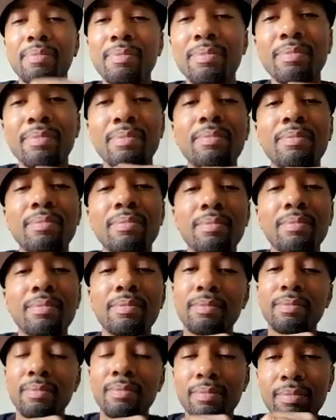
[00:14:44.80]

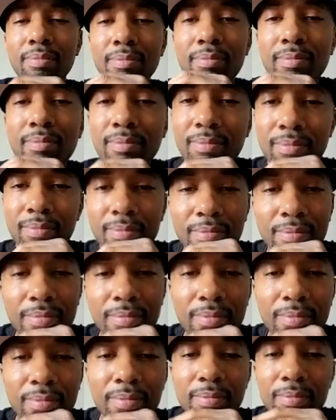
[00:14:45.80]

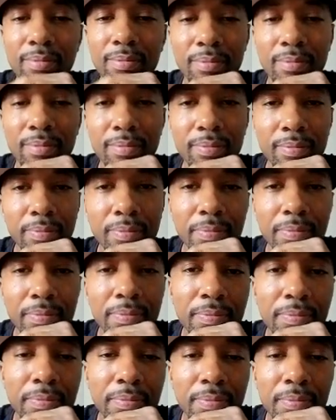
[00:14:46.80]

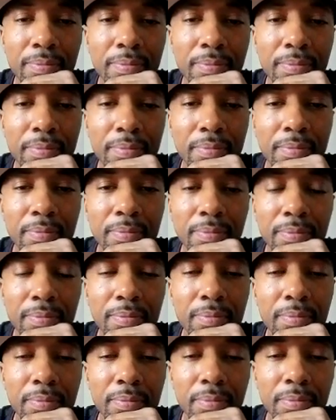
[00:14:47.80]

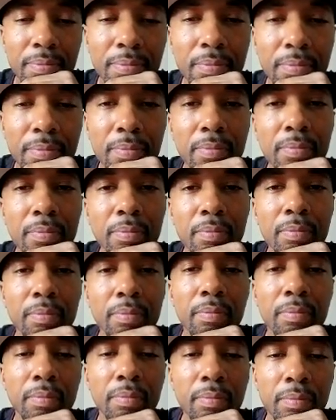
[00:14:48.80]

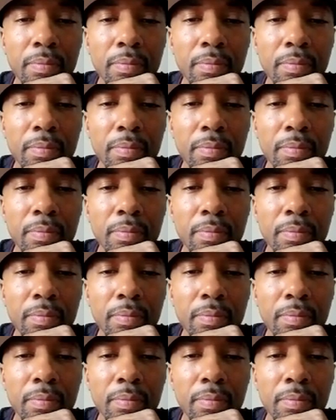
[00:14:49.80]
(silent)